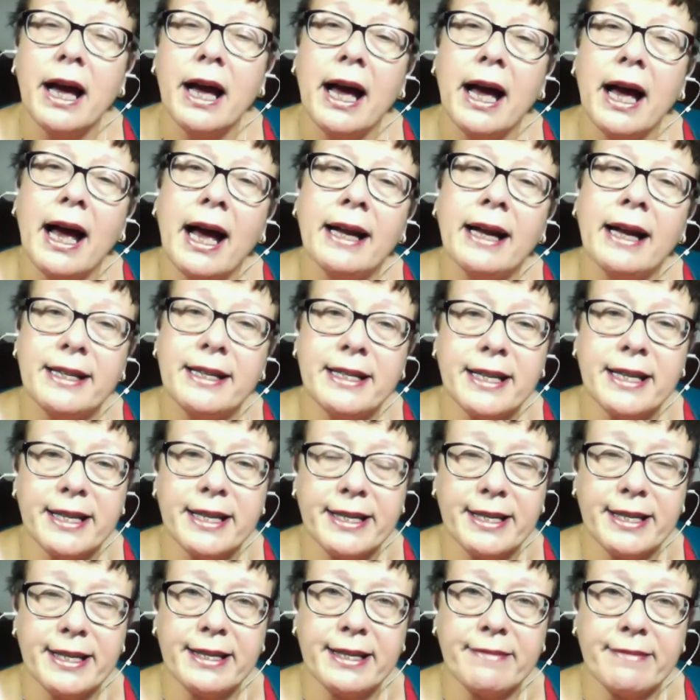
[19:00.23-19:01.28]
and
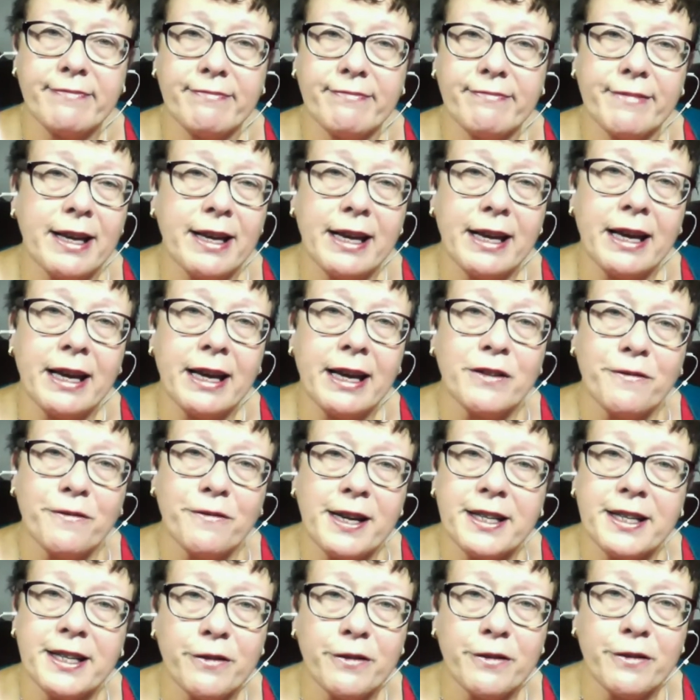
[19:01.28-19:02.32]
it
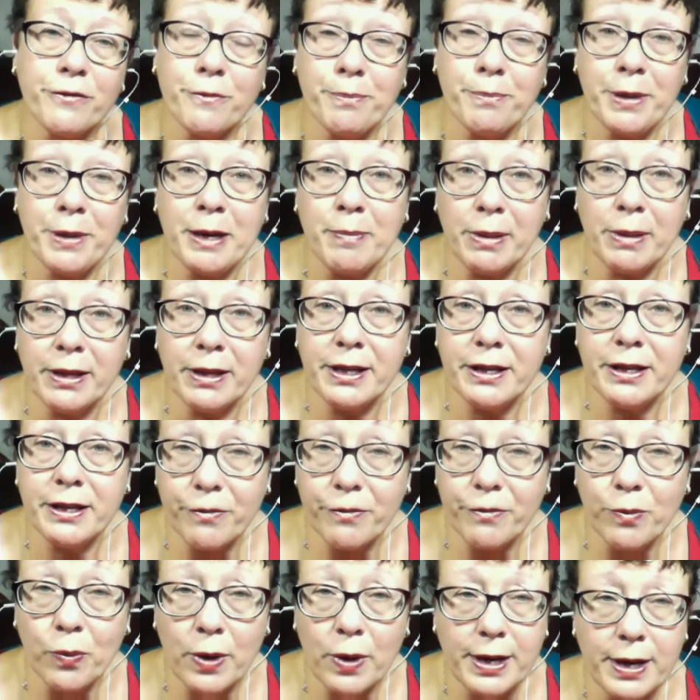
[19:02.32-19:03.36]
affects different people in
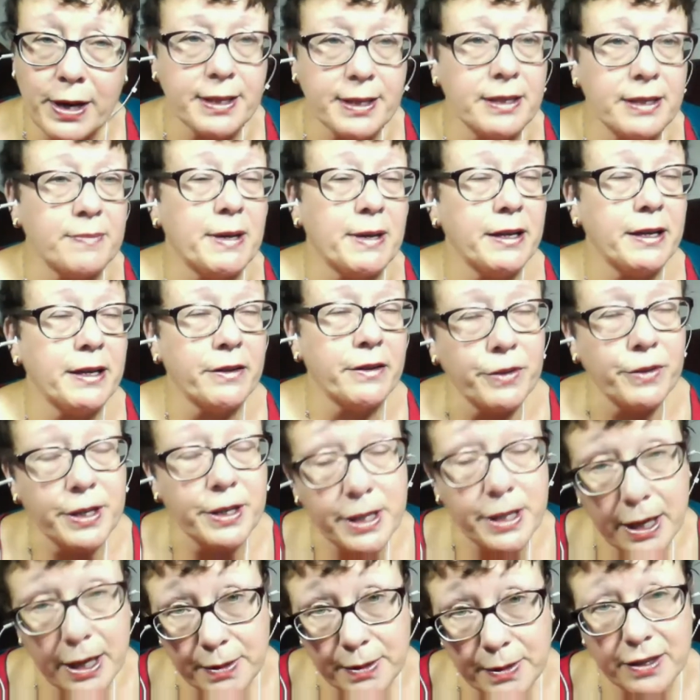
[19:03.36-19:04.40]
different ways. There's many different
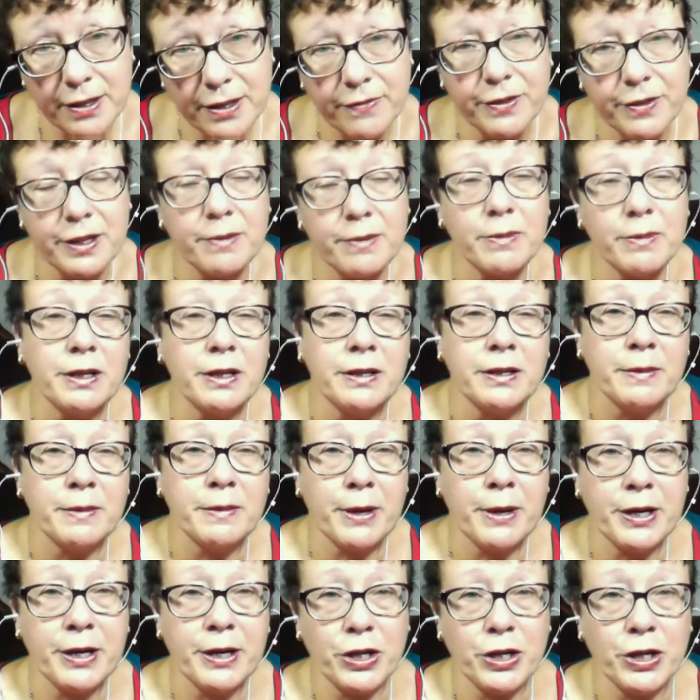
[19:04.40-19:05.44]
types of
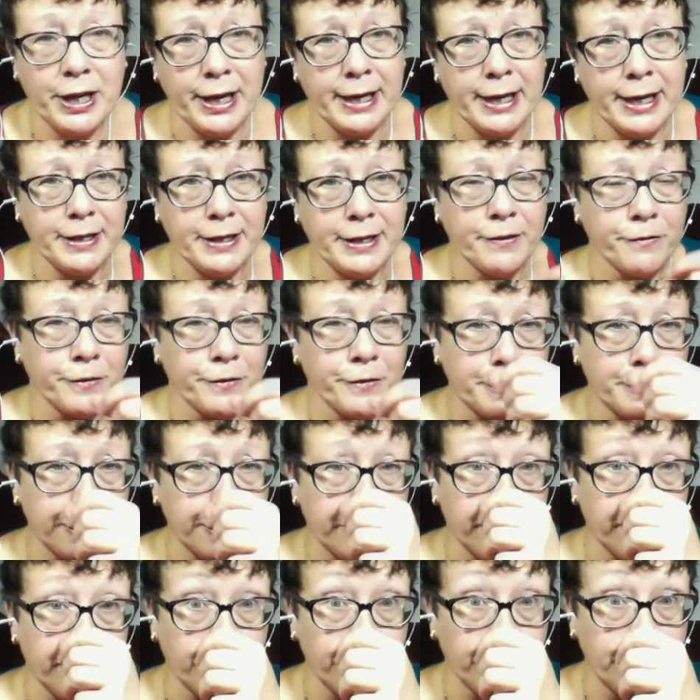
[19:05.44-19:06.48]
depression. It has
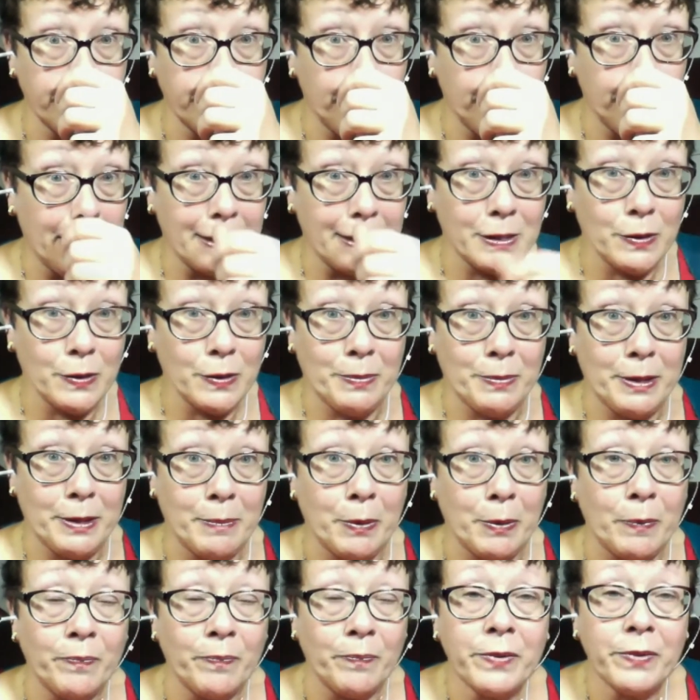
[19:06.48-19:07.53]
different impacts on people.